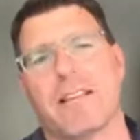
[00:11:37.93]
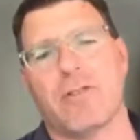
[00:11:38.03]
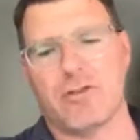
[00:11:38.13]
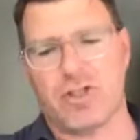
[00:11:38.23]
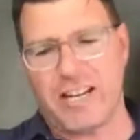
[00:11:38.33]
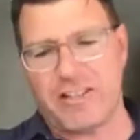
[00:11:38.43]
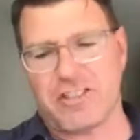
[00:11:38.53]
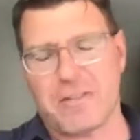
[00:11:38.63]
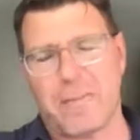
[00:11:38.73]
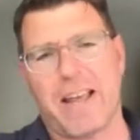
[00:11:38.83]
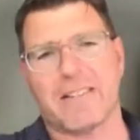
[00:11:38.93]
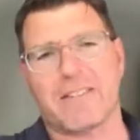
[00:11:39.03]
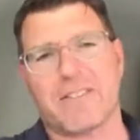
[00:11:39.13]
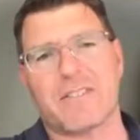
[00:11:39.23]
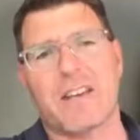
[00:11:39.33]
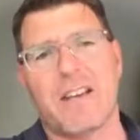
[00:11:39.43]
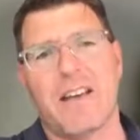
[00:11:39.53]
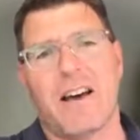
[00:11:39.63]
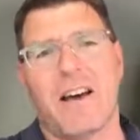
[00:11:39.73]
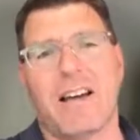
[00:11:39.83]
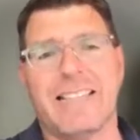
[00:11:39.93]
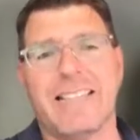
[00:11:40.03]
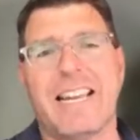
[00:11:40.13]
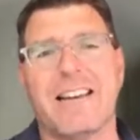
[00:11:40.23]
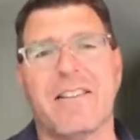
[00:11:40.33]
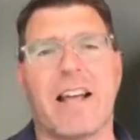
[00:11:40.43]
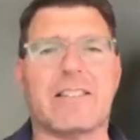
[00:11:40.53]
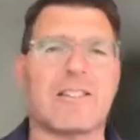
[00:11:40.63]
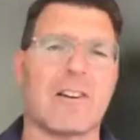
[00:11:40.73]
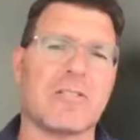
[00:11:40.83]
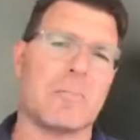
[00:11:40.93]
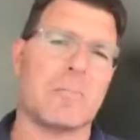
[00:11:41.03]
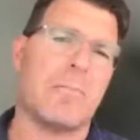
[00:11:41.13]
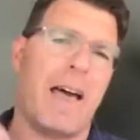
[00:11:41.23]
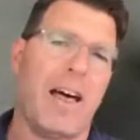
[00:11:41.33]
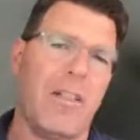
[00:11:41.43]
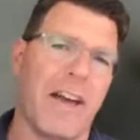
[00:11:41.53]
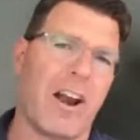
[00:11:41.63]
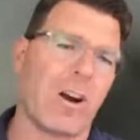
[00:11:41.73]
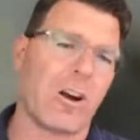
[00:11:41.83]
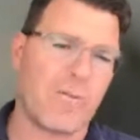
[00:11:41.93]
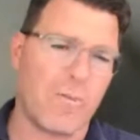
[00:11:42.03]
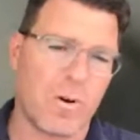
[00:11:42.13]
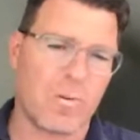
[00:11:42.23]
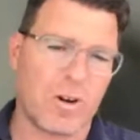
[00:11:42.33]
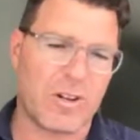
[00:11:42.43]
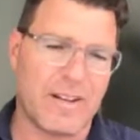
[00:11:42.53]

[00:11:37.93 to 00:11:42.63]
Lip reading: those changing demands need that start to propel that arc forward.